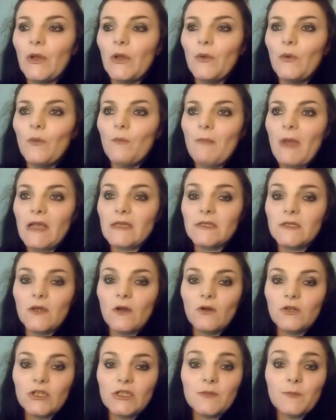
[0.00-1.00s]

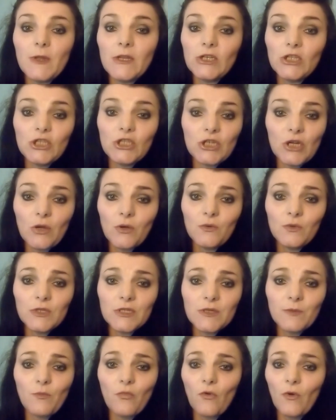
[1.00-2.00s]
Massage has been shown
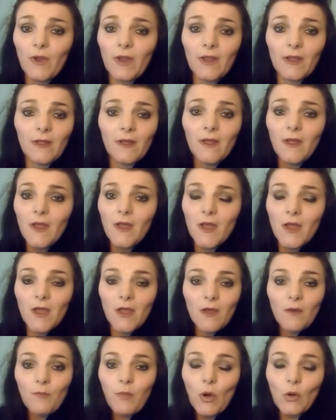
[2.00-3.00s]
to bring
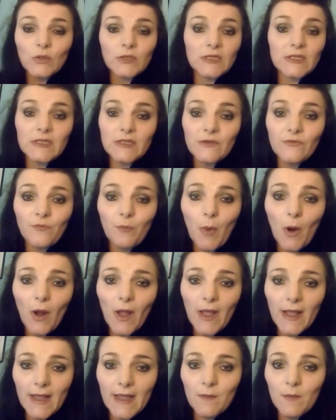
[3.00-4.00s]
positive
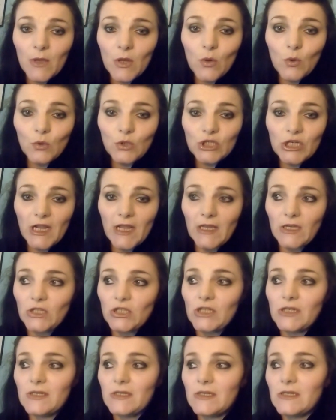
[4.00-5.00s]
biochemical
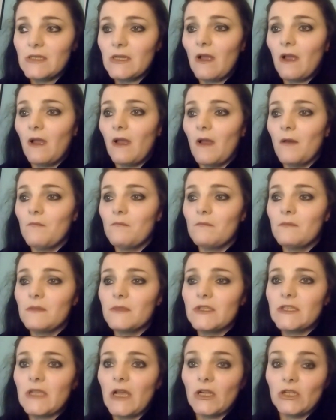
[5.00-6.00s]
changes,
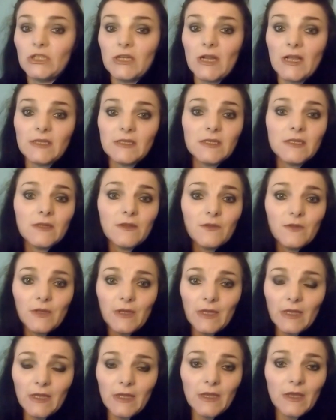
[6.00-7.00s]
such as
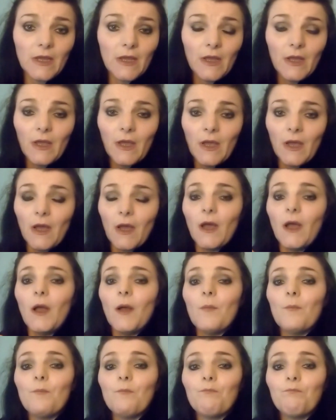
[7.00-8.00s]
the
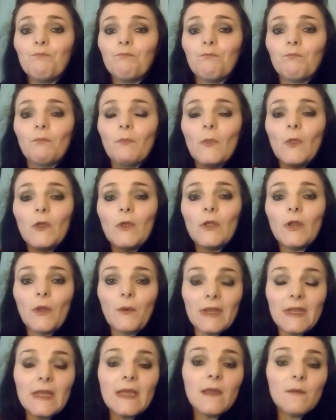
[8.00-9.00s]

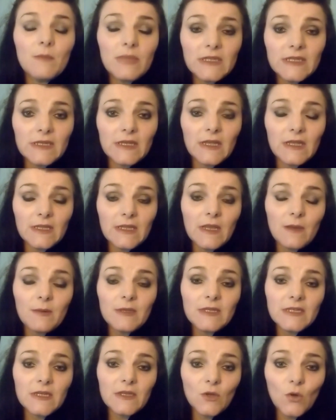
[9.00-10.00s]

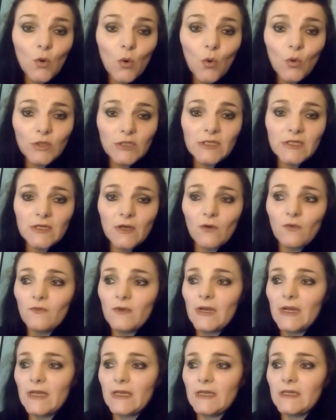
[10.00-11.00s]
inhibiting the cortisol
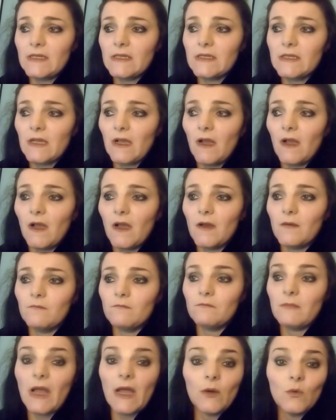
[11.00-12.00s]
release,
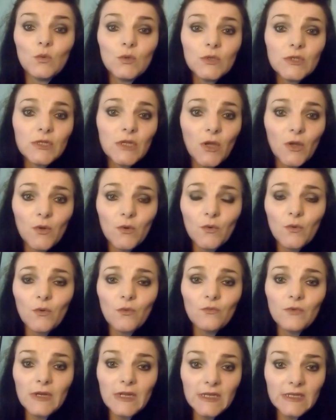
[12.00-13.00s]
and also
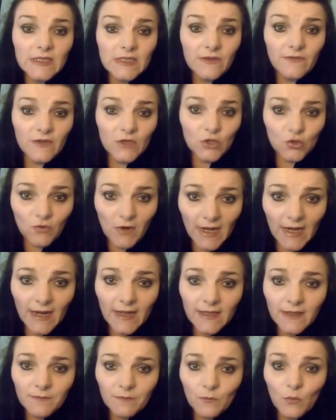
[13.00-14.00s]
release of
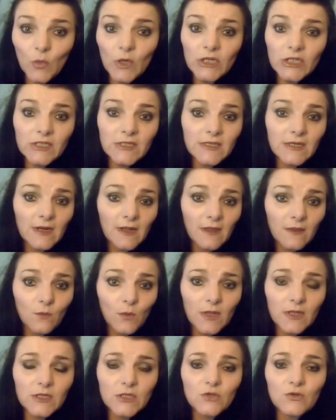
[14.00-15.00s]
adrenaline, which is another one
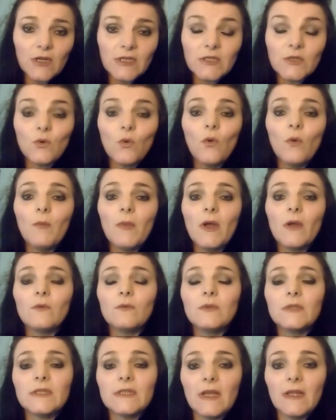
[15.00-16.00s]
of the stress
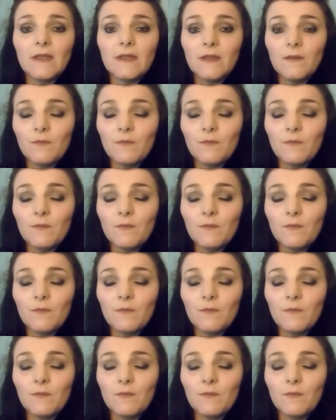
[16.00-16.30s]
hormones and